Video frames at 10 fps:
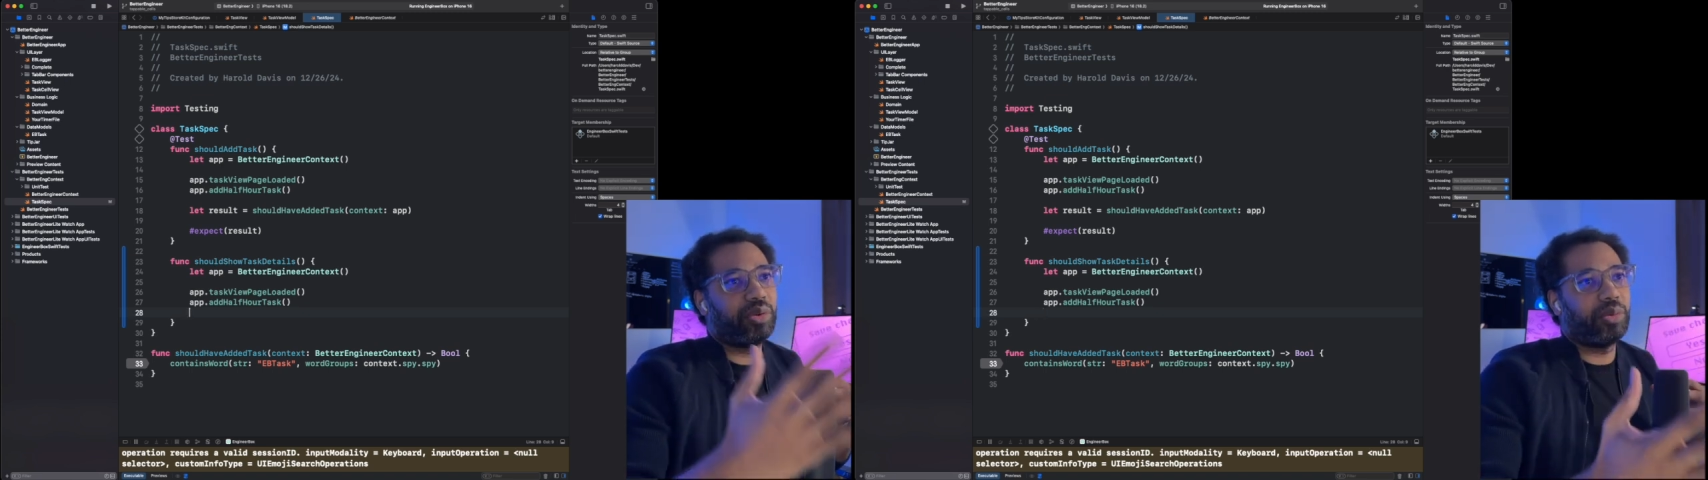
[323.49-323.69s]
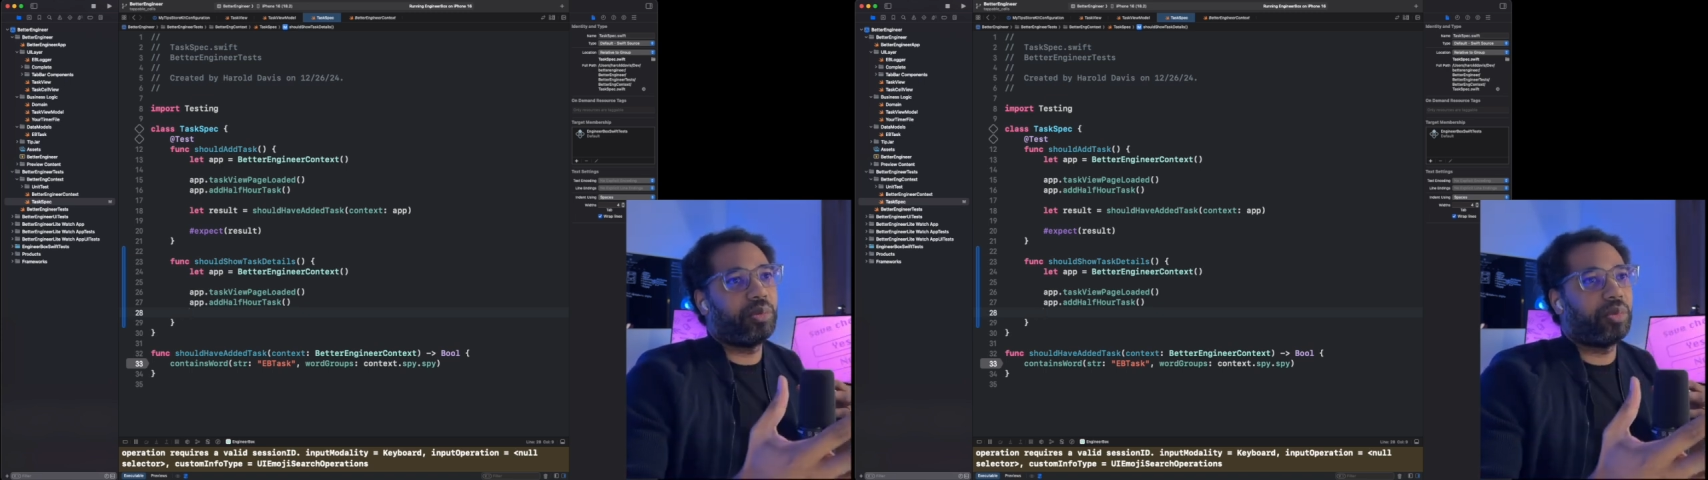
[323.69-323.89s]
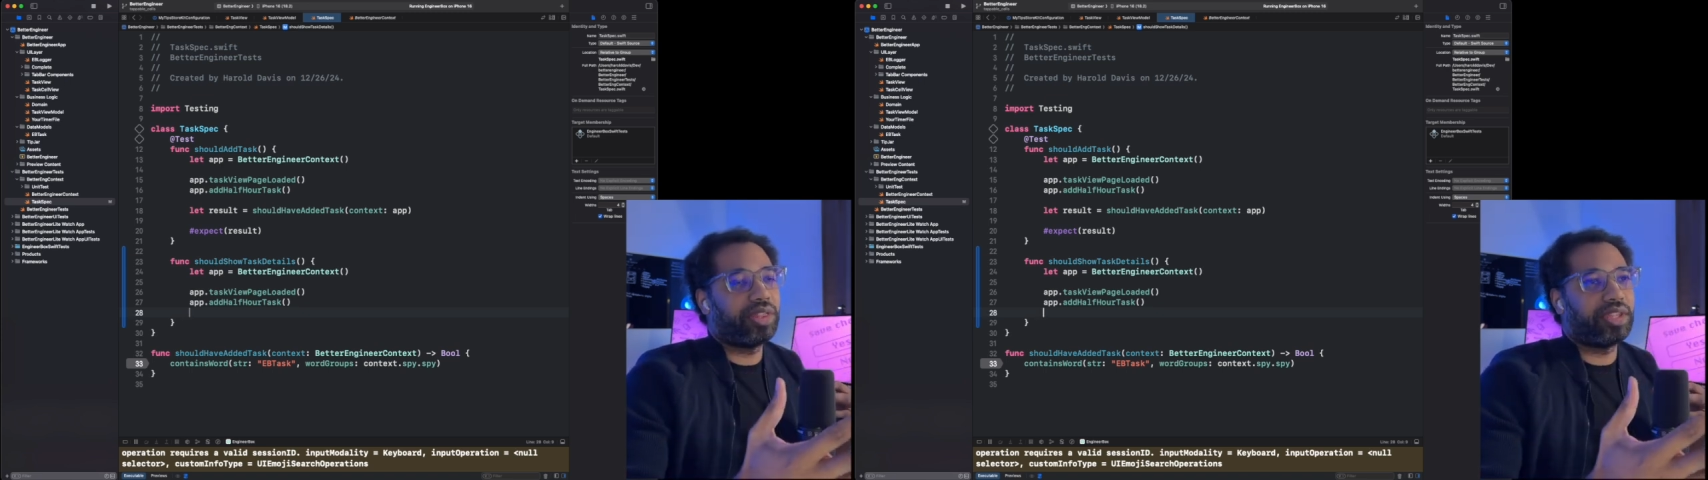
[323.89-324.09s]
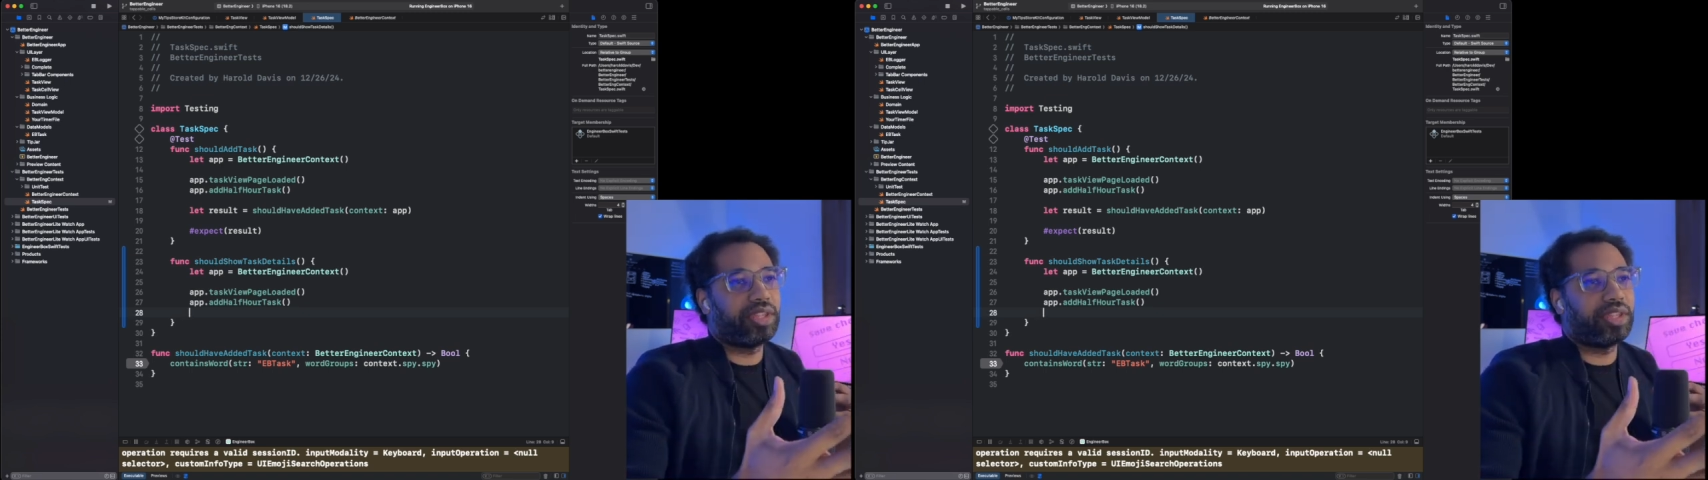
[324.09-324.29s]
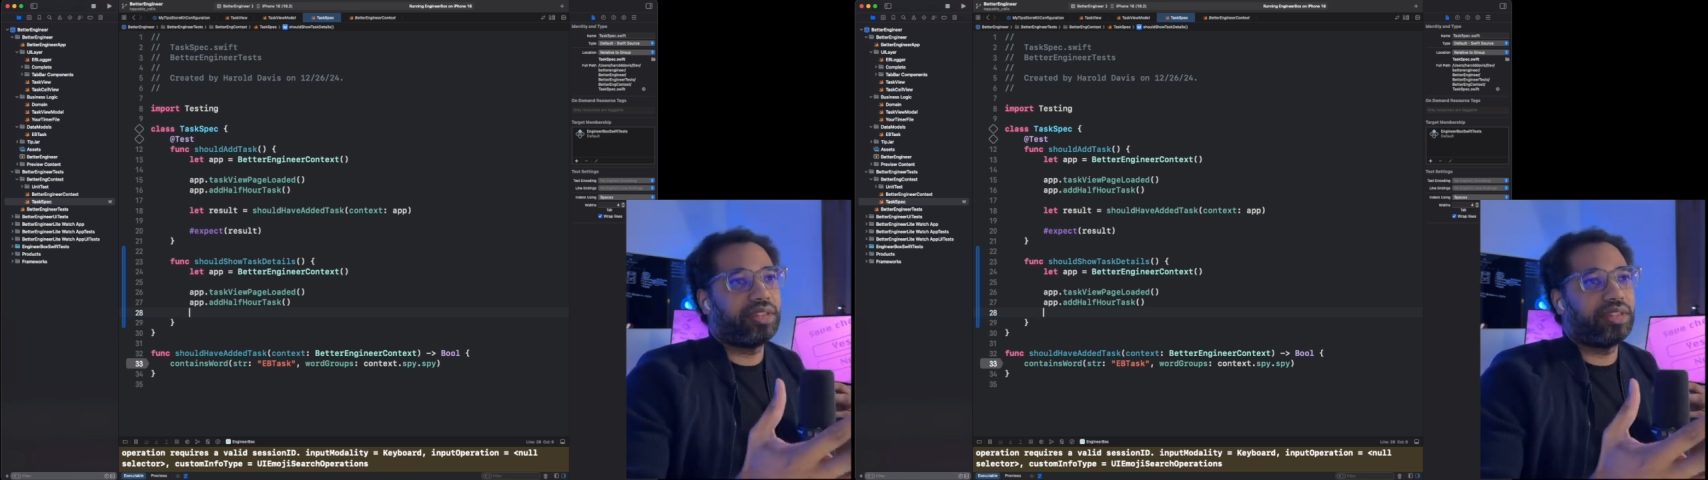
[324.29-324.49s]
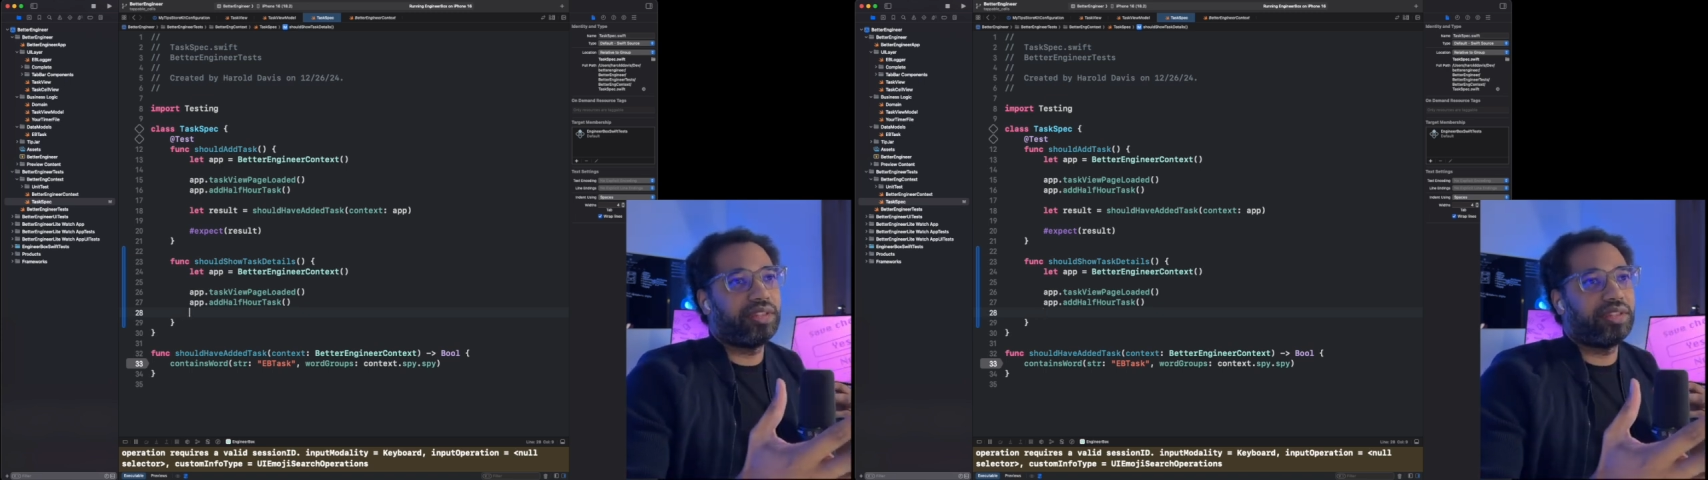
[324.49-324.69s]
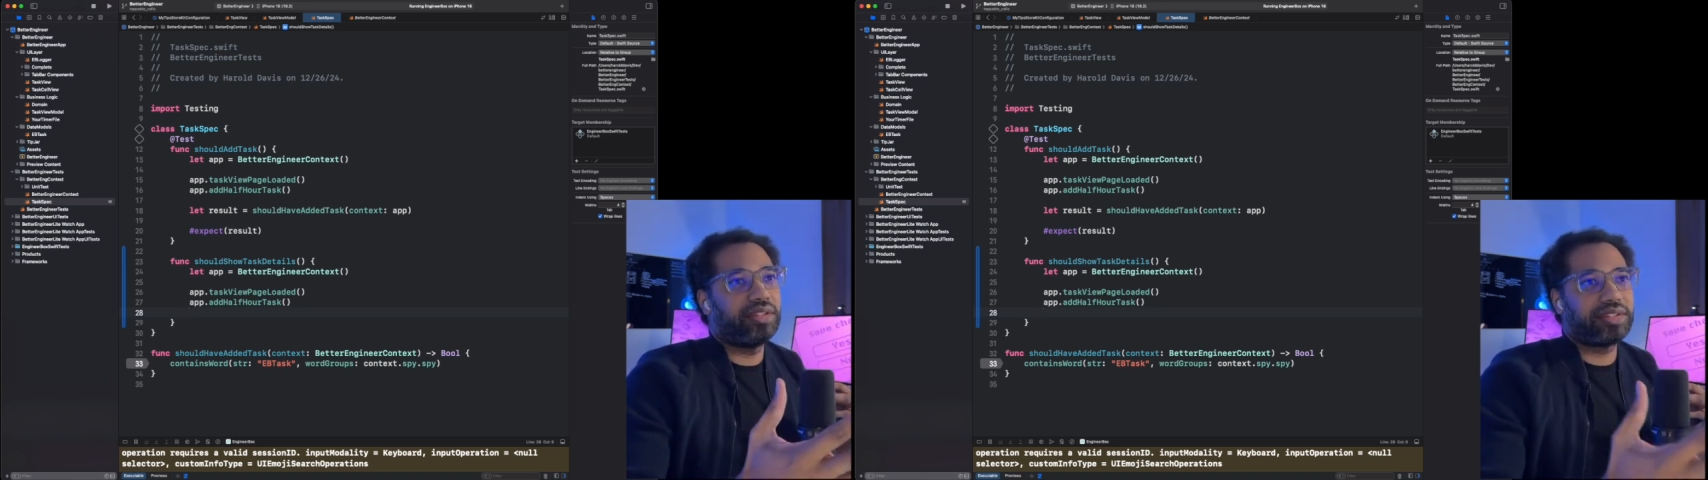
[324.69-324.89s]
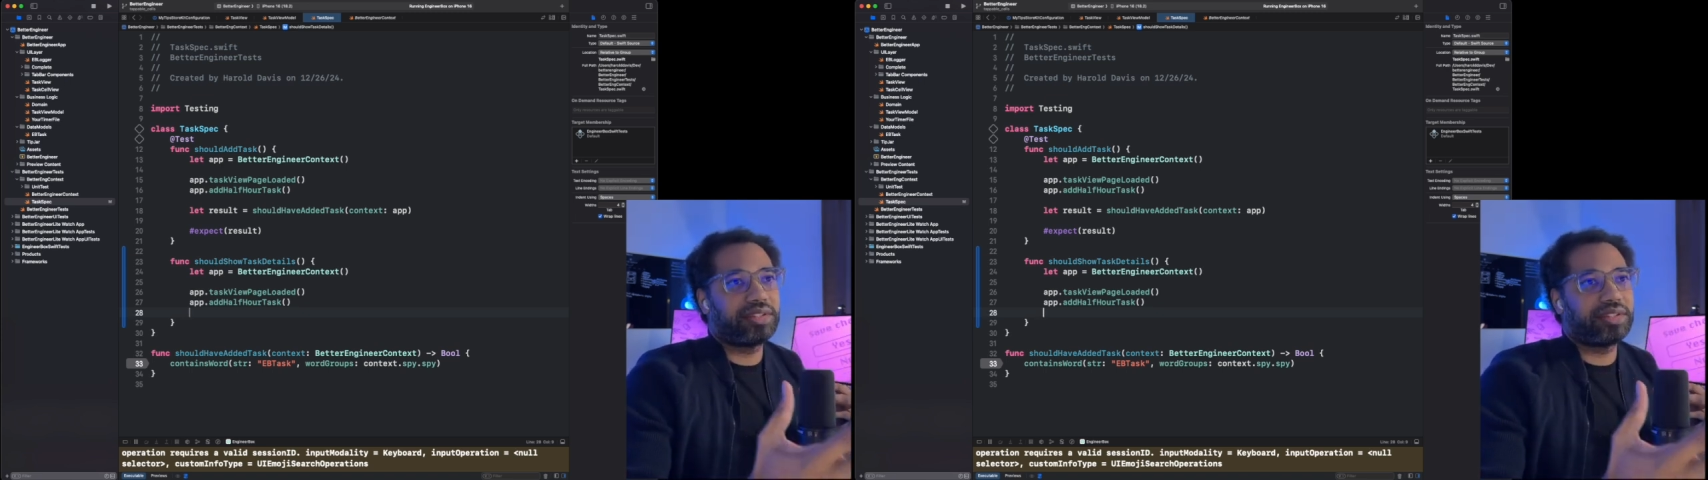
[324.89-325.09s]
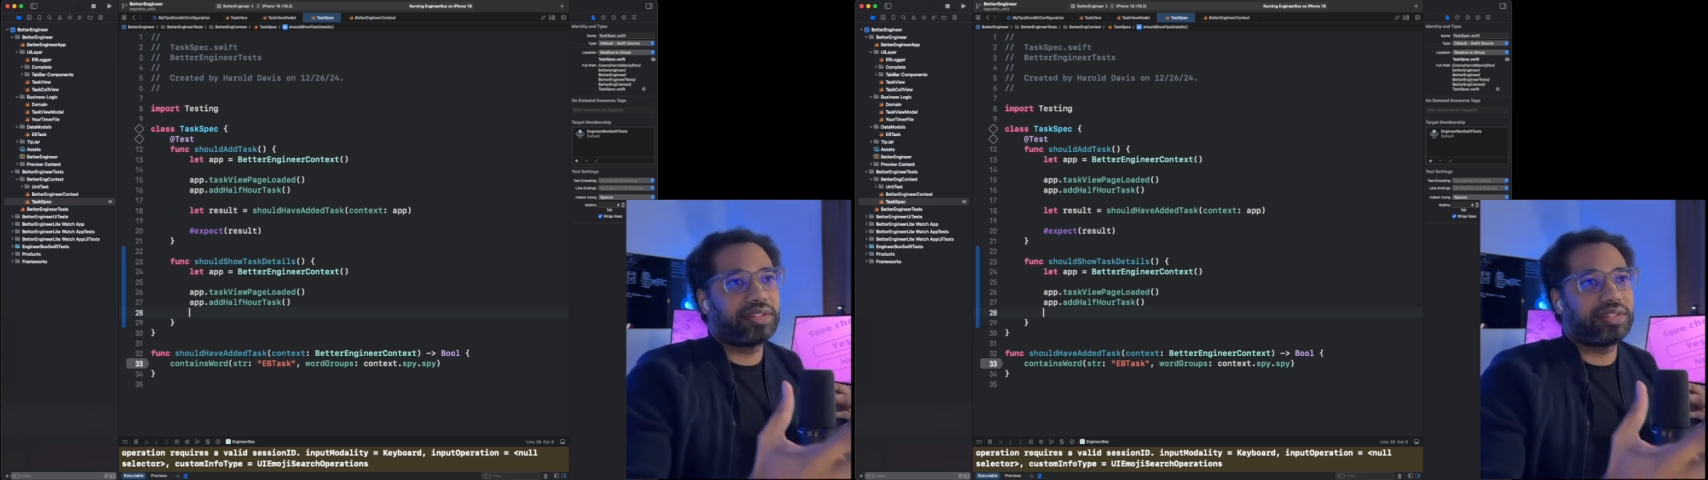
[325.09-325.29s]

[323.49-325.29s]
what the task